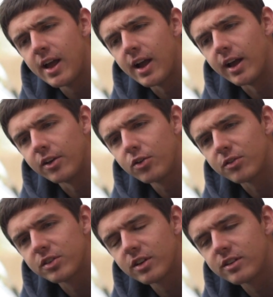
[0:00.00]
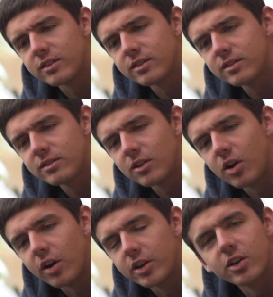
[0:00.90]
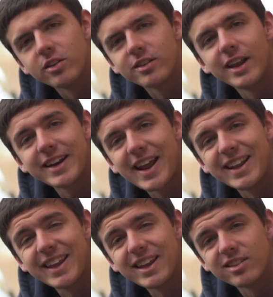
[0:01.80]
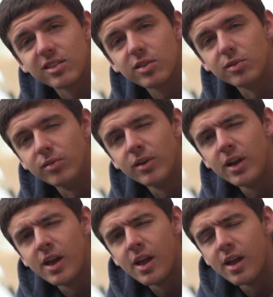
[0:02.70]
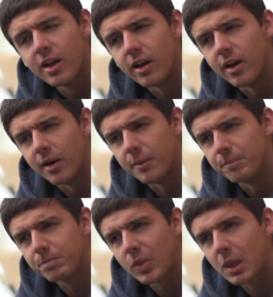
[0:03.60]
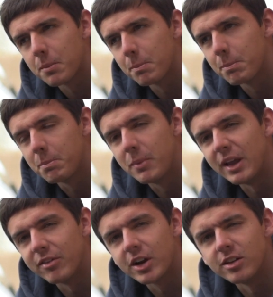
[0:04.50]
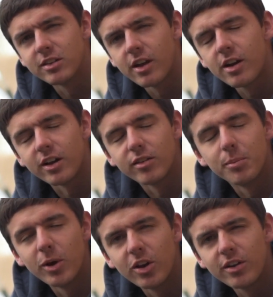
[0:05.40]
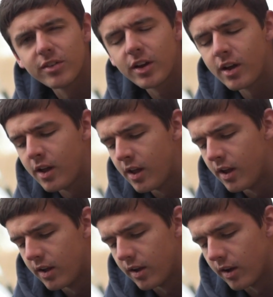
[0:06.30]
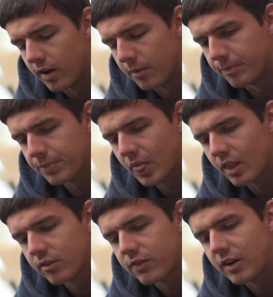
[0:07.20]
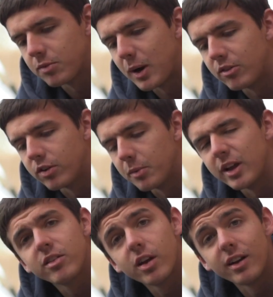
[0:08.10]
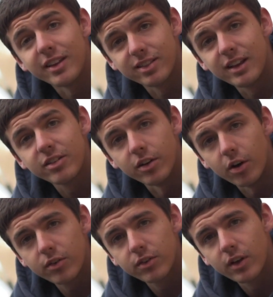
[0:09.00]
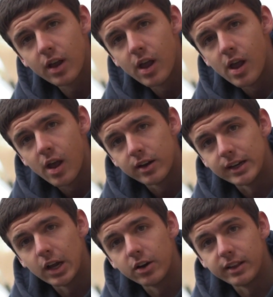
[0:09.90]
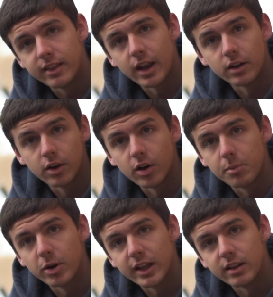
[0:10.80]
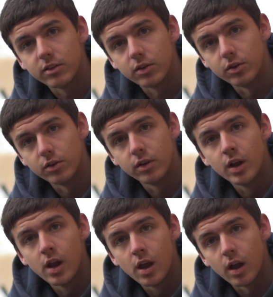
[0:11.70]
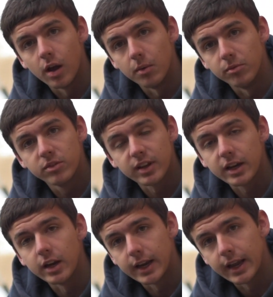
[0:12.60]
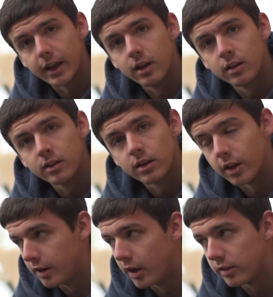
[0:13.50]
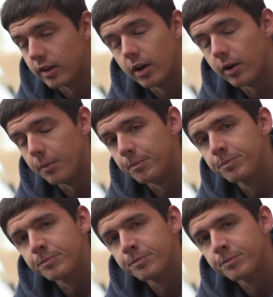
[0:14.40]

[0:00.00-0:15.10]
and all of a sudden I couldn't select any gears at all. Um, bit of a concern, I had to pull over, um, faff about for a bit, turn the ignition off and only then could I put it into um, second gear and nurse it home.